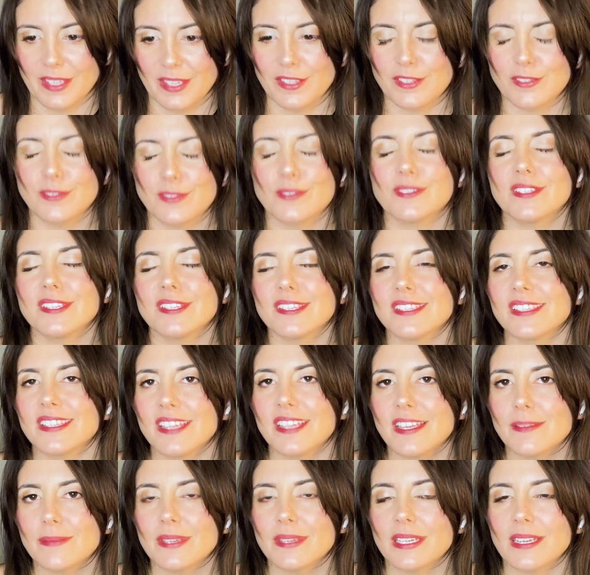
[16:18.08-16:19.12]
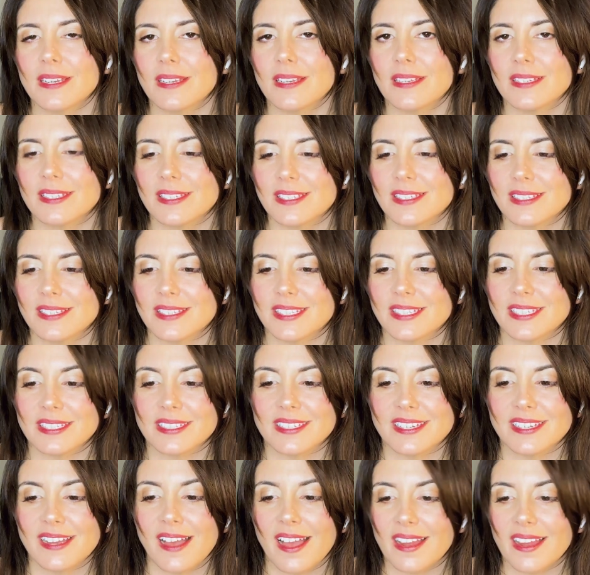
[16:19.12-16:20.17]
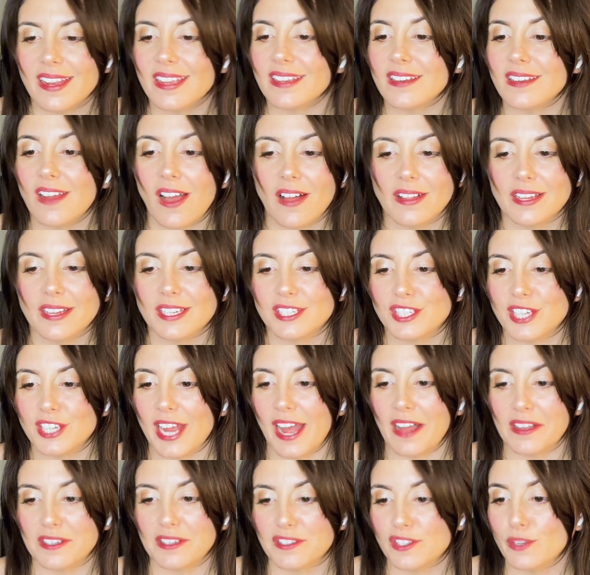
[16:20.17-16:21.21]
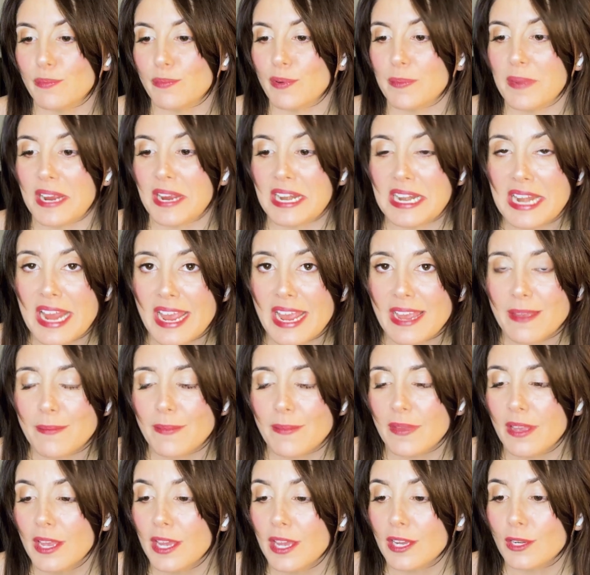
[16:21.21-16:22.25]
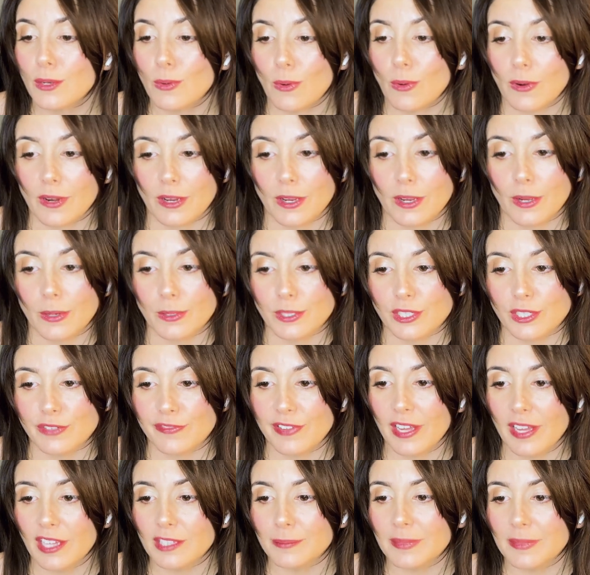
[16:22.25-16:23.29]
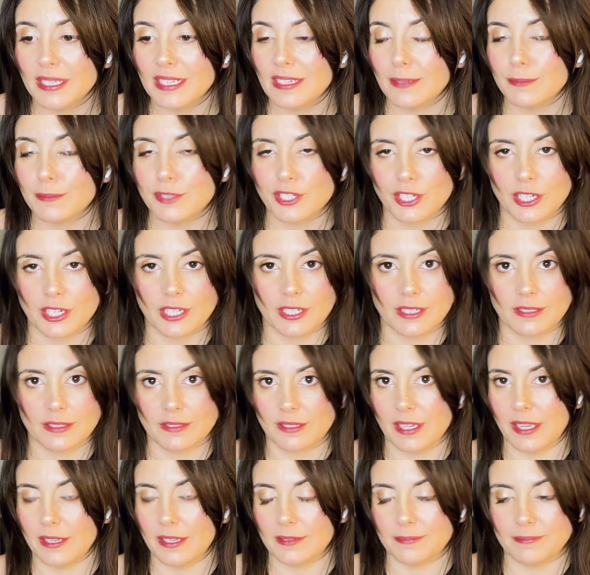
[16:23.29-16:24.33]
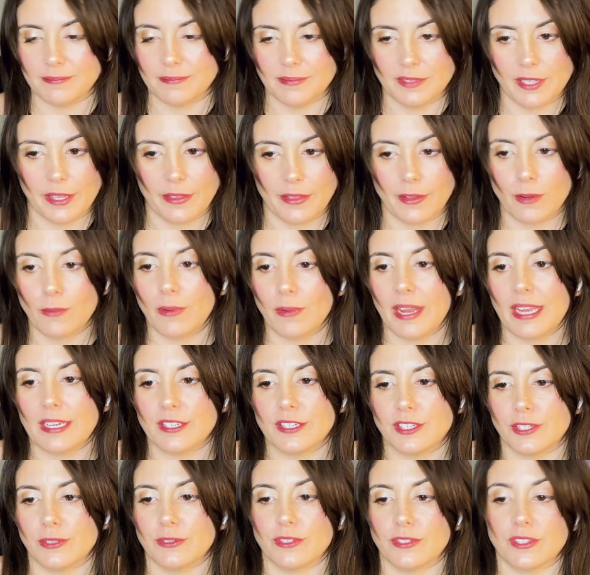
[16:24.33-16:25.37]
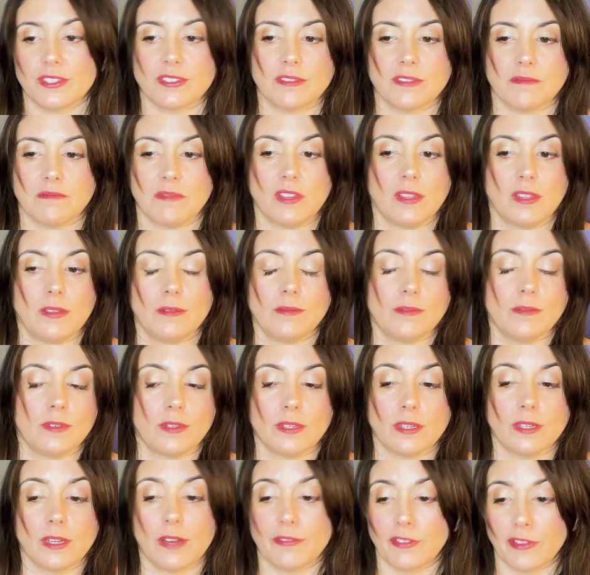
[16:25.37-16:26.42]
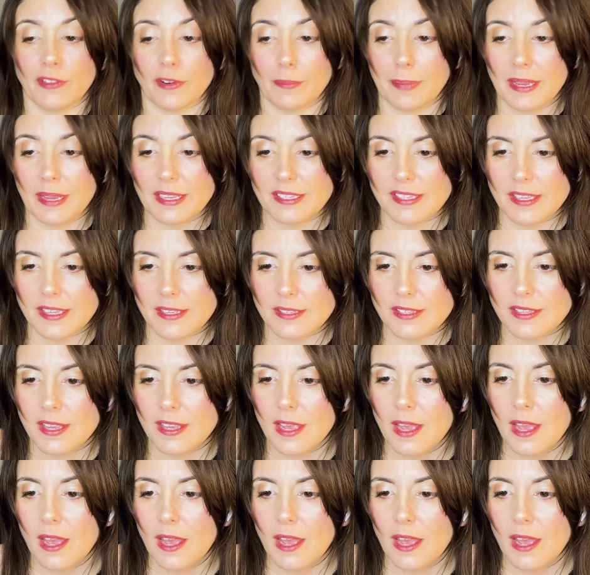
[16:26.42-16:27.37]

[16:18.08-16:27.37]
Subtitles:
So this statement did not acknowledge Alex Cooper by name, nor Coach Feldman. I'm sure another way to just cover their bases,